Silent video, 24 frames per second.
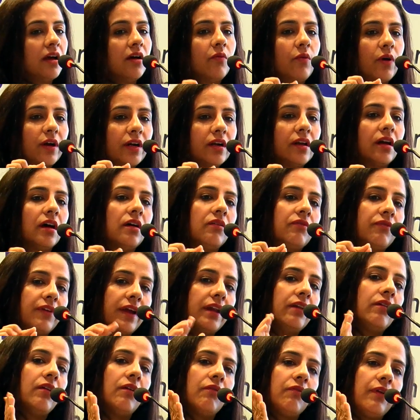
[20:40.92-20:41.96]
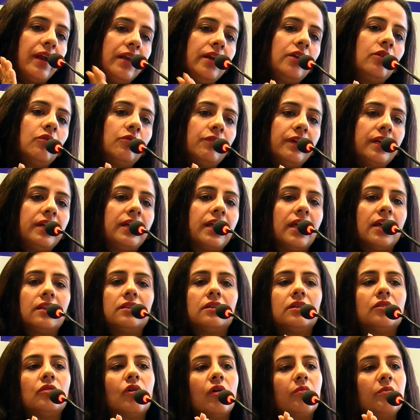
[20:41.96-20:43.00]
When do we take
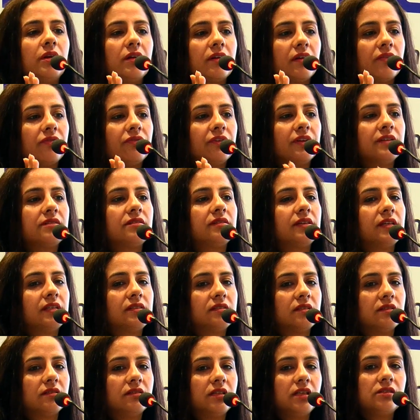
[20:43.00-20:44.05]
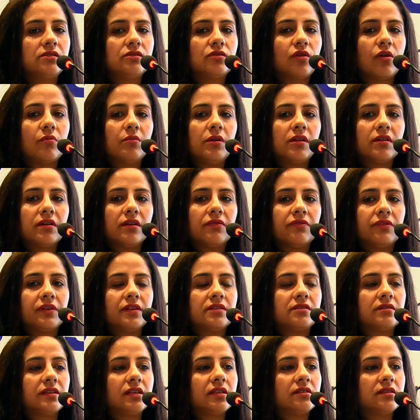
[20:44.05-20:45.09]
the normal reference ranges? These normal
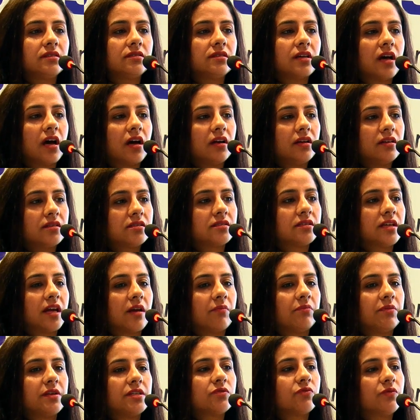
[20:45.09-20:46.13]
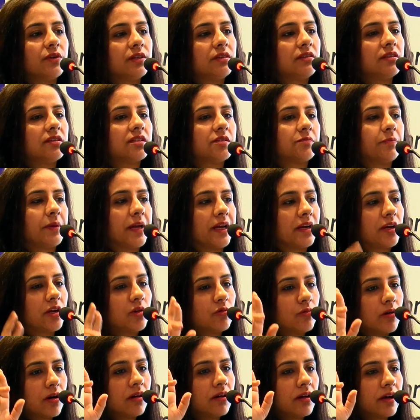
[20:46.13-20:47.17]
reference ranges are established with respect to
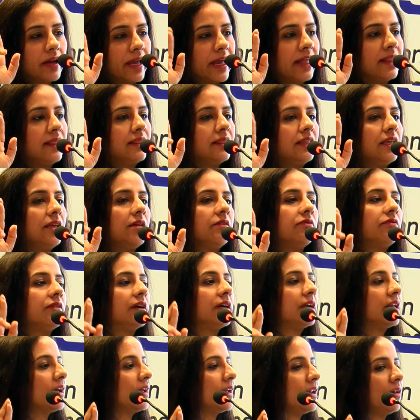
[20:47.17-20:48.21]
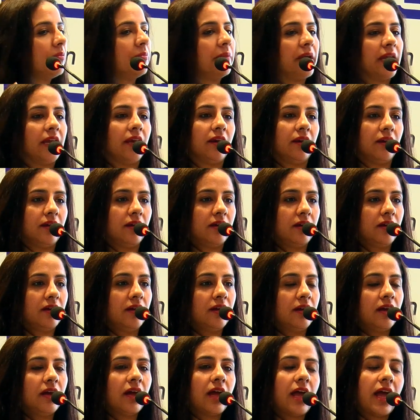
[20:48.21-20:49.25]
a healthy fertile male,
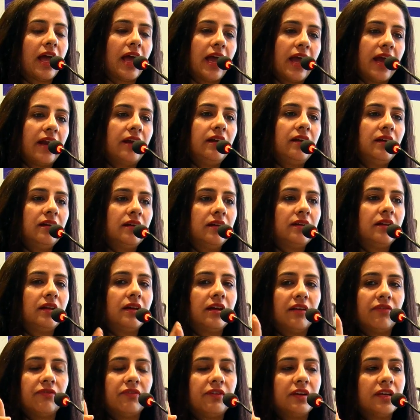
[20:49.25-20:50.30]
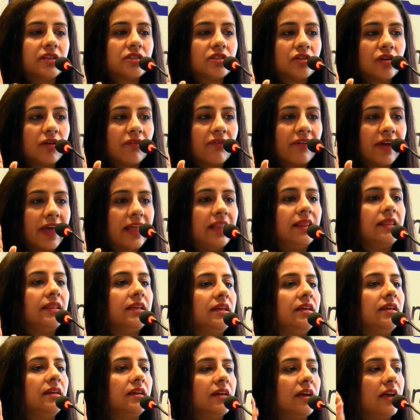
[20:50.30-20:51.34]
and the definition of
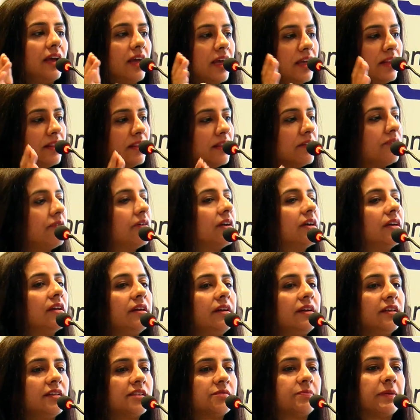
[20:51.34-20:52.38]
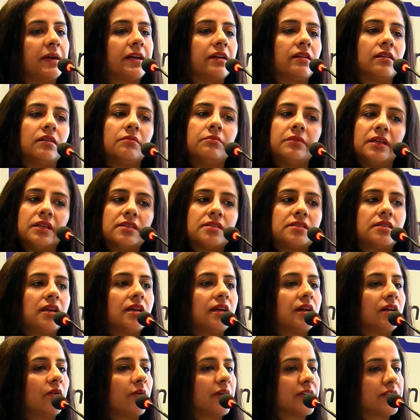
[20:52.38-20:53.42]
healthy in the fertility spectrum is
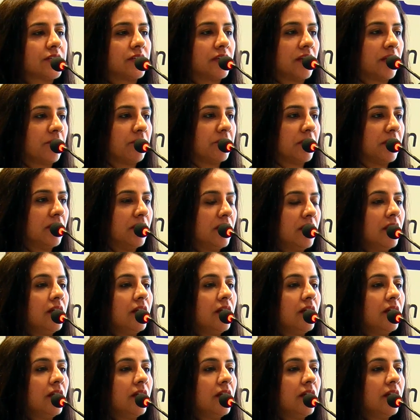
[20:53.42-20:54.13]
still questionable.